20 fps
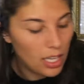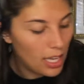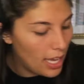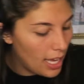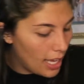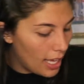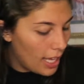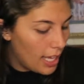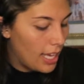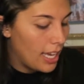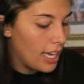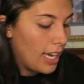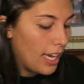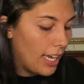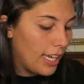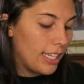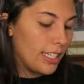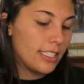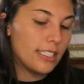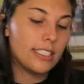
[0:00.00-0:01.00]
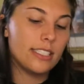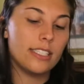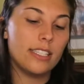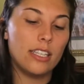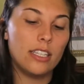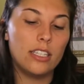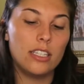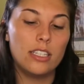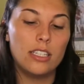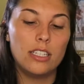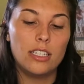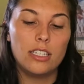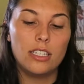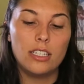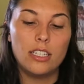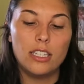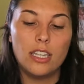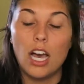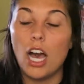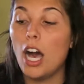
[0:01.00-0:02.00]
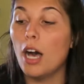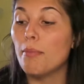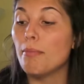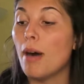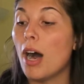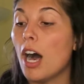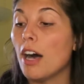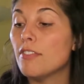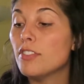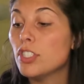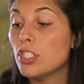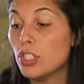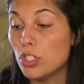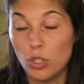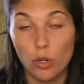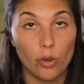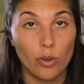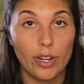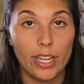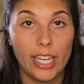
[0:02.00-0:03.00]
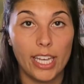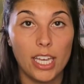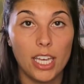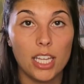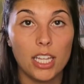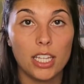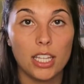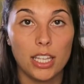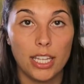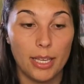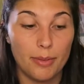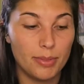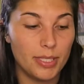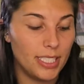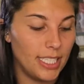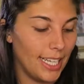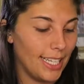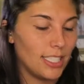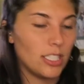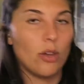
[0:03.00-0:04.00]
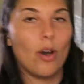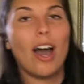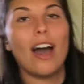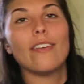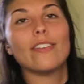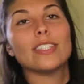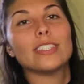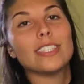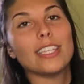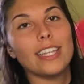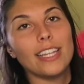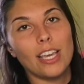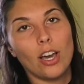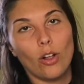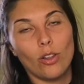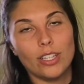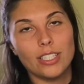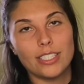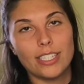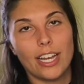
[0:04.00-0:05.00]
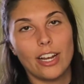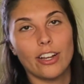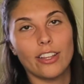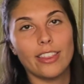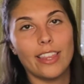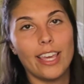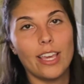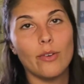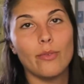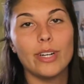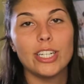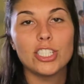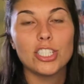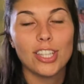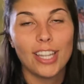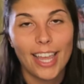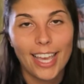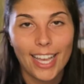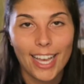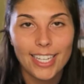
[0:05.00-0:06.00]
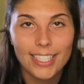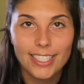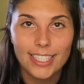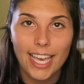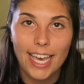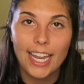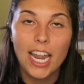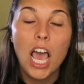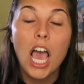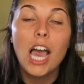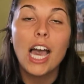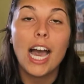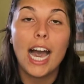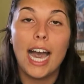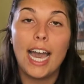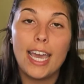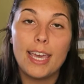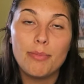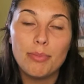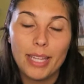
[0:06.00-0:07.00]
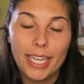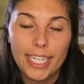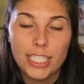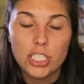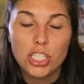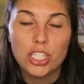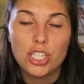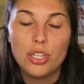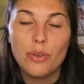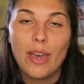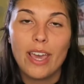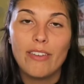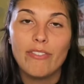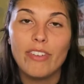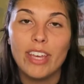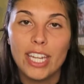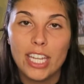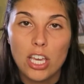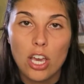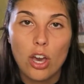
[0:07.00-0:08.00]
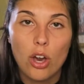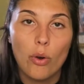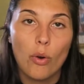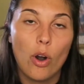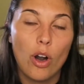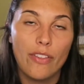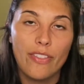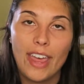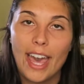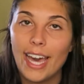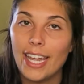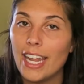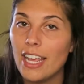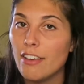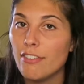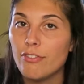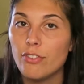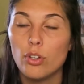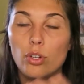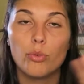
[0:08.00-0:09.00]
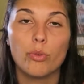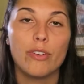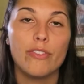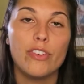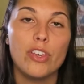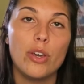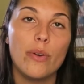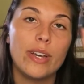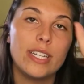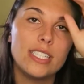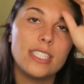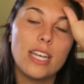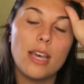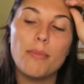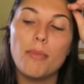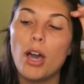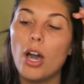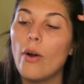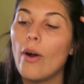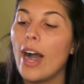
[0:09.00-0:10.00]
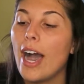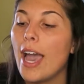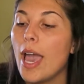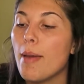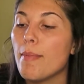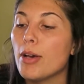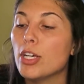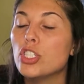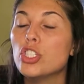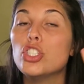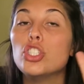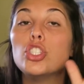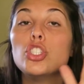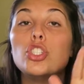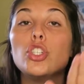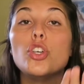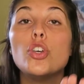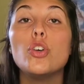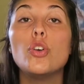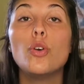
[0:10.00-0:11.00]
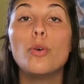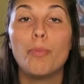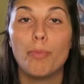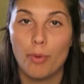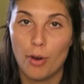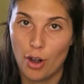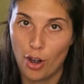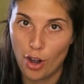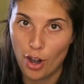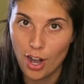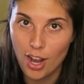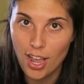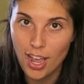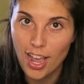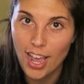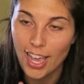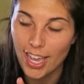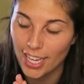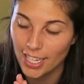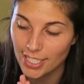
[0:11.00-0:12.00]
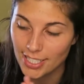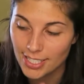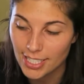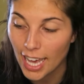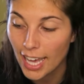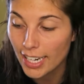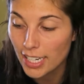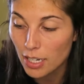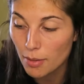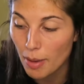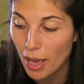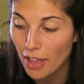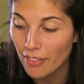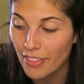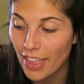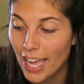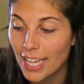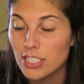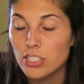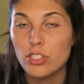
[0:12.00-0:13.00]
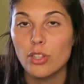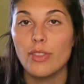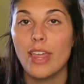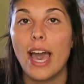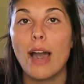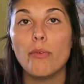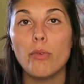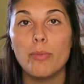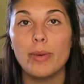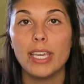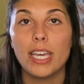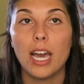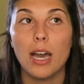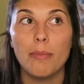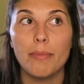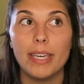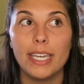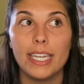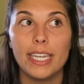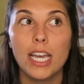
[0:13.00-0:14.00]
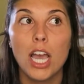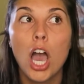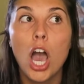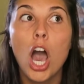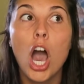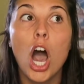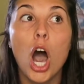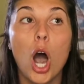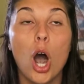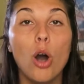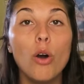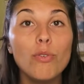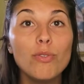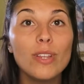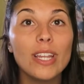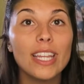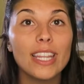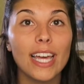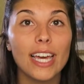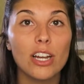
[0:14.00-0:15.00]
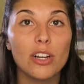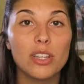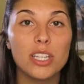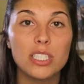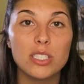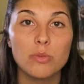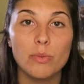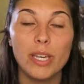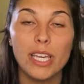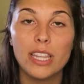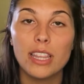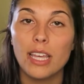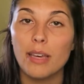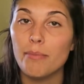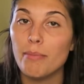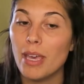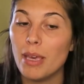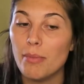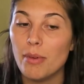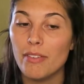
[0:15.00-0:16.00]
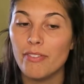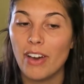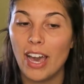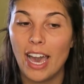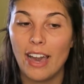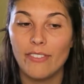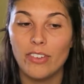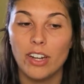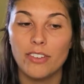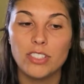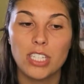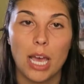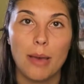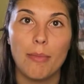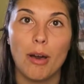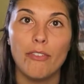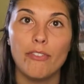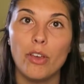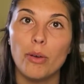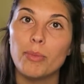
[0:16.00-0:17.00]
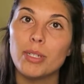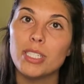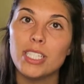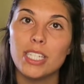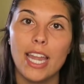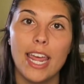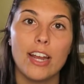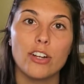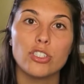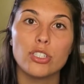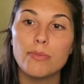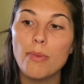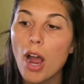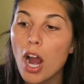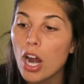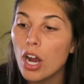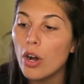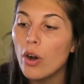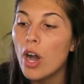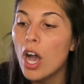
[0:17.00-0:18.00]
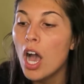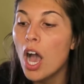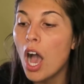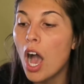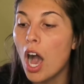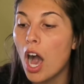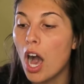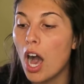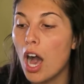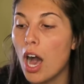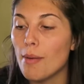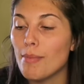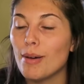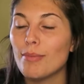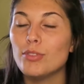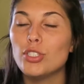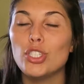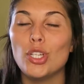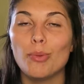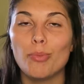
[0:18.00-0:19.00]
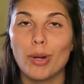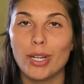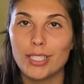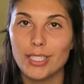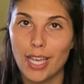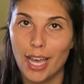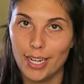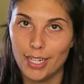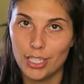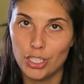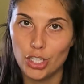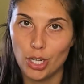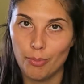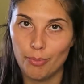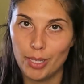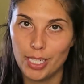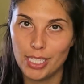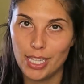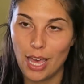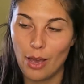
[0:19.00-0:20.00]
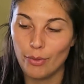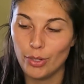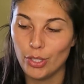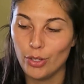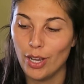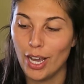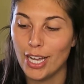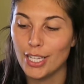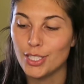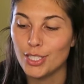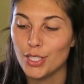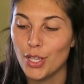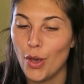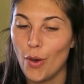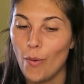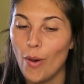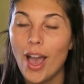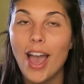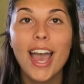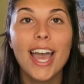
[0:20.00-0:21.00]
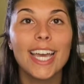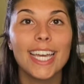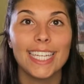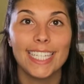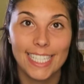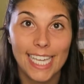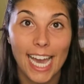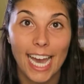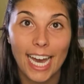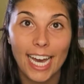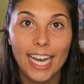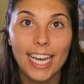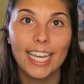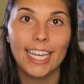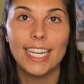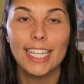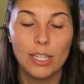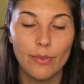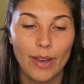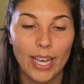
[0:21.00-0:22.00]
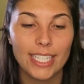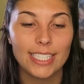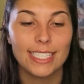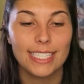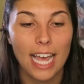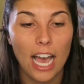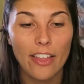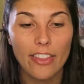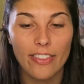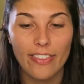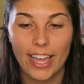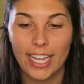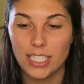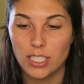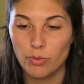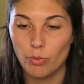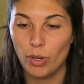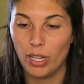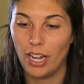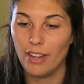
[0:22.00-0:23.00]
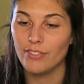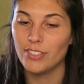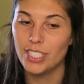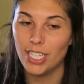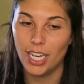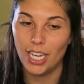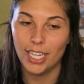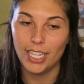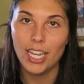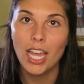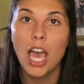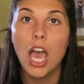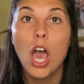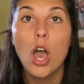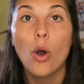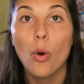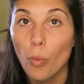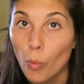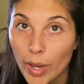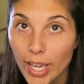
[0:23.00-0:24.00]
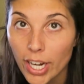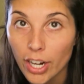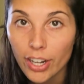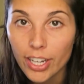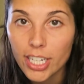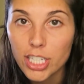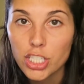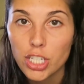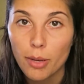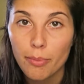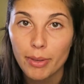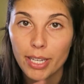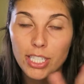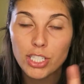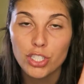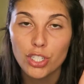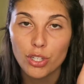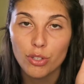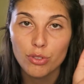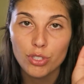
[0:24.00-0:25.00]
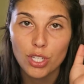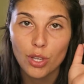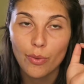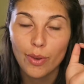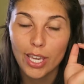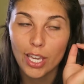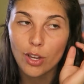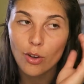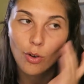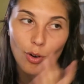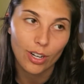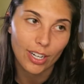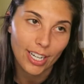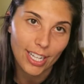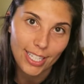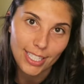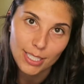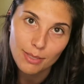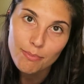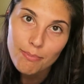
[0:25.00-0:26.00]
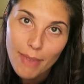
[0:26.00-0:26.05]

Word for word: and a mauve story lipstick. So obviously the whole entire thing, which like I said, I plan to do a video on that, a full review and demo. I am super excited about that. So that will be coming hopefully later this week that maybe if I have enough time, I'll film it today or tomorrow. Um, I'm super excited to jump into that one, you guys. So yeah anyways now that that's what i've done we are going to jump into doing courtney's